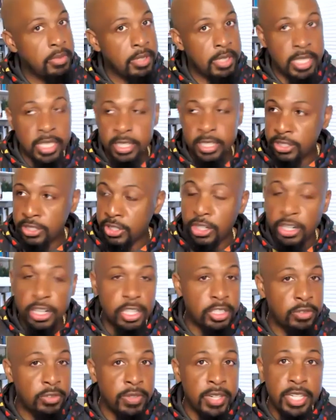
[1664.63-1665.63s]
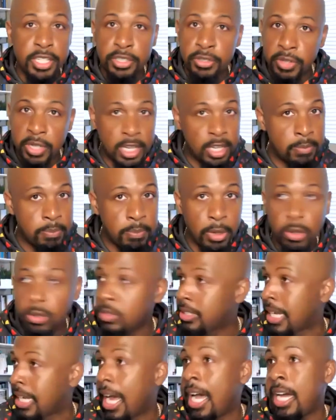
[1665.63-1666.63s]
get surgeries, you can get
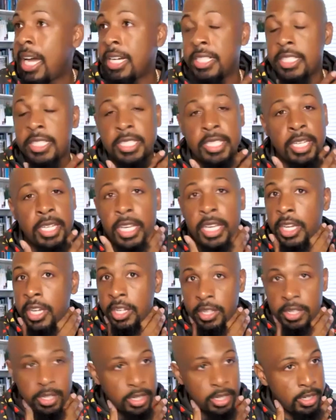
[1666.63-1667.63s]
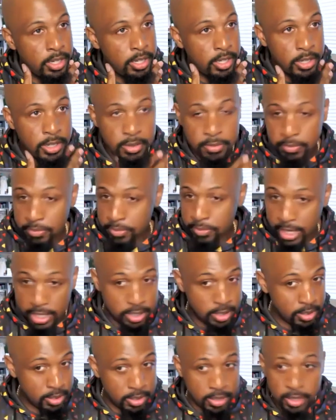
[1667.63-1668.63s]
Botox,
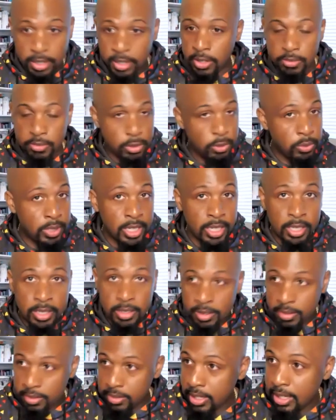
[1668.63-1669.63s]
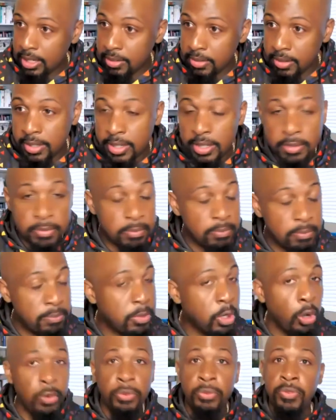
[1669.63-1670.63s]
and you can
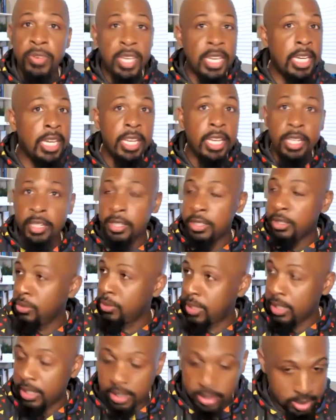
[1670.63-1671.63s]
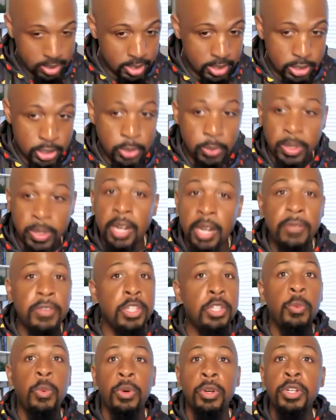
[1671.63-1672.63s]
go vegan, you can do whatever
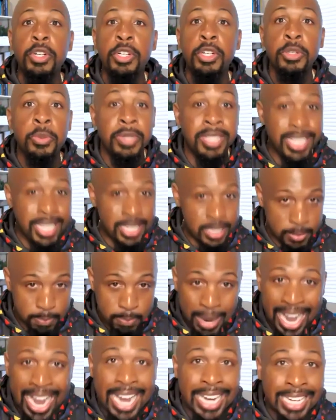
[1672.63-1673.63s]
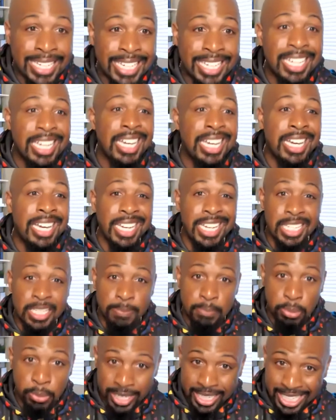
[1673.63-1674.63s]
you want to do. This body is
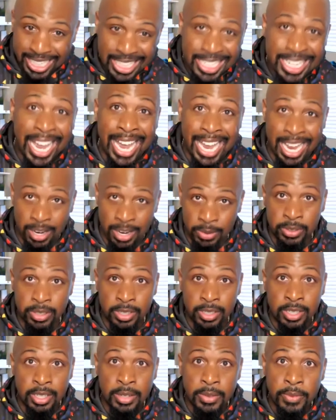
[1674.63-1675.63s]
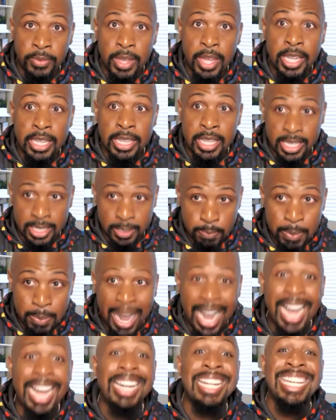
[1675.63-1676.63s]
breaking down. This
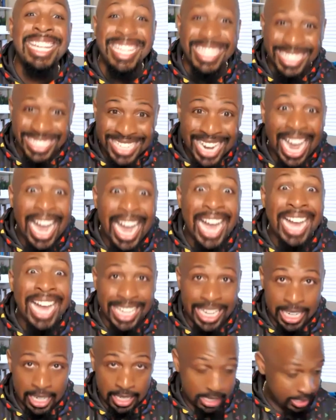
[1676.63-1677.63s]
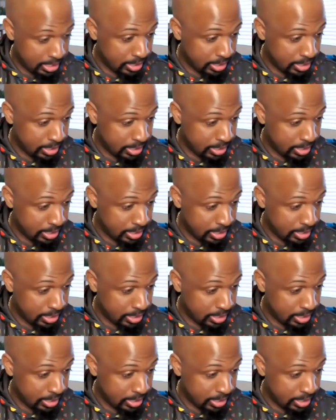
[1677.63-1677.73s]
body is dying.